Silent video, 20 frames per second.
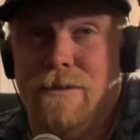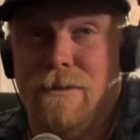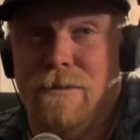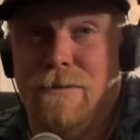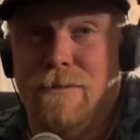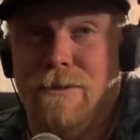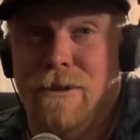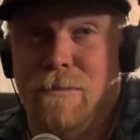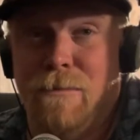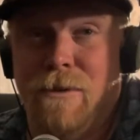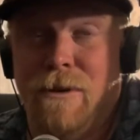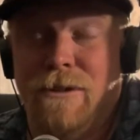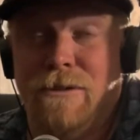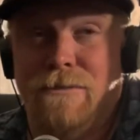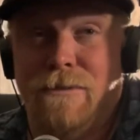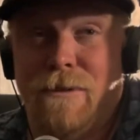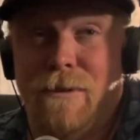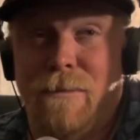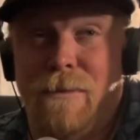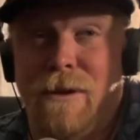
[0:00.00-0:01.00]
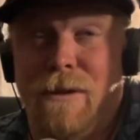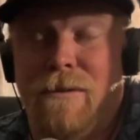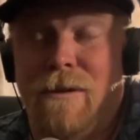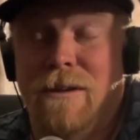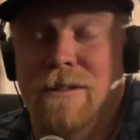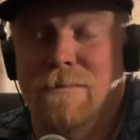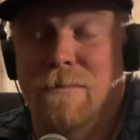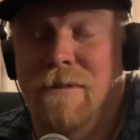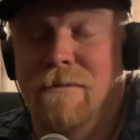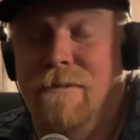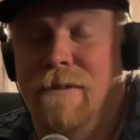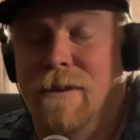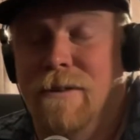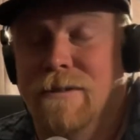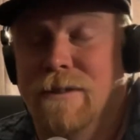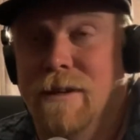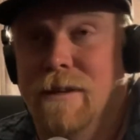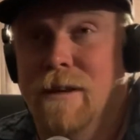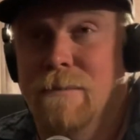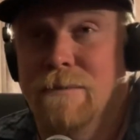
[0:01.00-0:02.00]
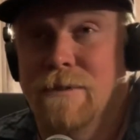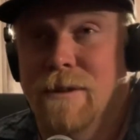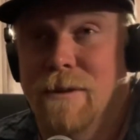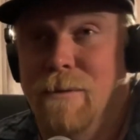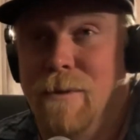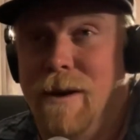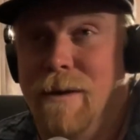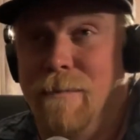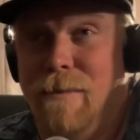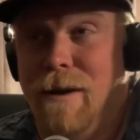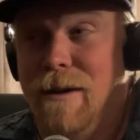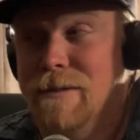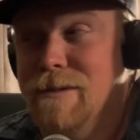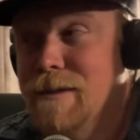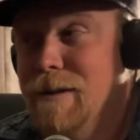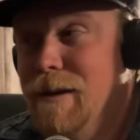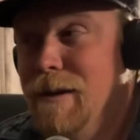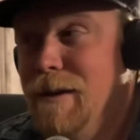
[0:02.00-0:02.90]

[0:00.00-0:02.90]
So much for me crossing my fingers that he comes in a wine boss.